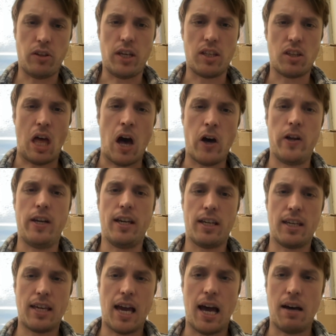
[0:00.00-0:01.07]
like Hunnic
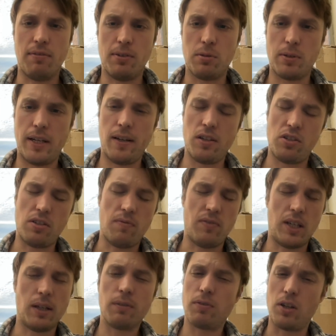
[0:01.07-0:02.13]
cavalry or
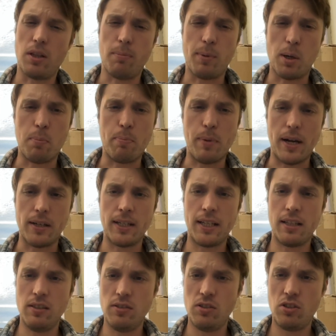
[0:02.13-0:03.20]
something for the
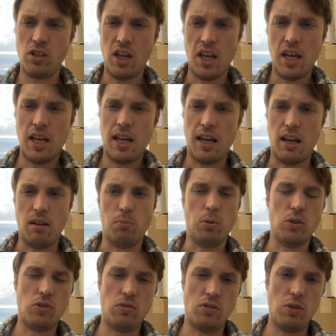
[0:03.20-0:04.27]
barbarians. And we'll
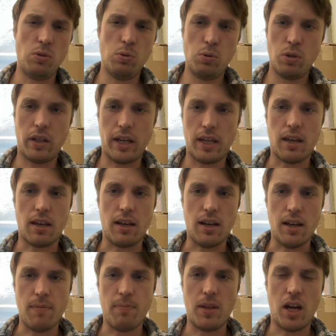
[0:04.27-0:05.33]
do like
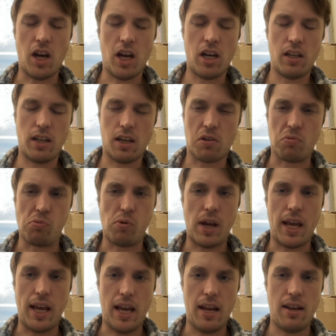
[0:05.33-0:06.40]
a, a Hunnic
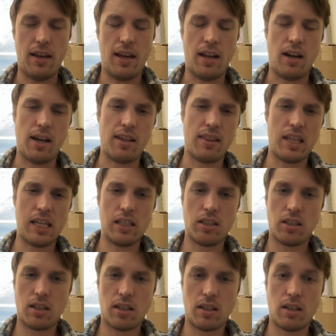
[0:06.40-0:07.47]
raid. And I
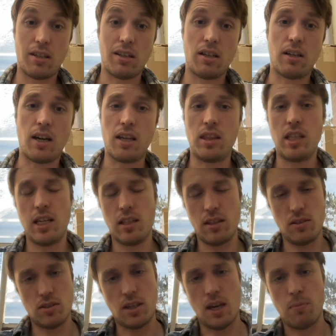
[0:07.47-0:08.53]
think I think
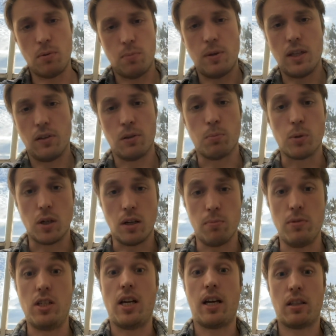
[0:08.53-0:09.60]
this game will be a little more
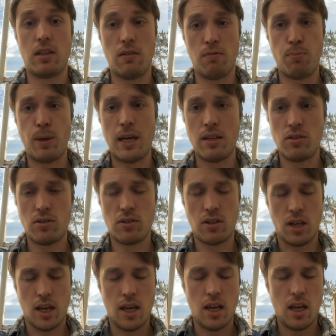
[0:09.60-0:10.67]
objective based,
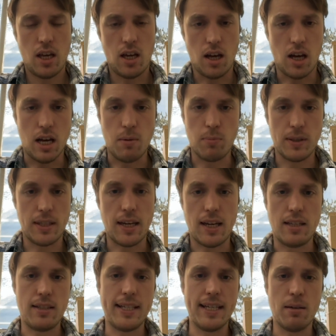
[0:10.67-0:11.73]
um, with the
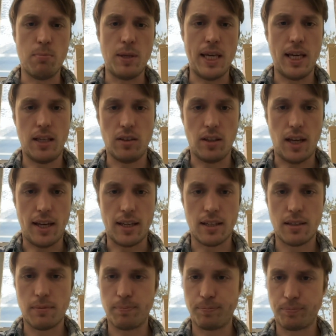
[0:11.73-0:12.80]
idea being like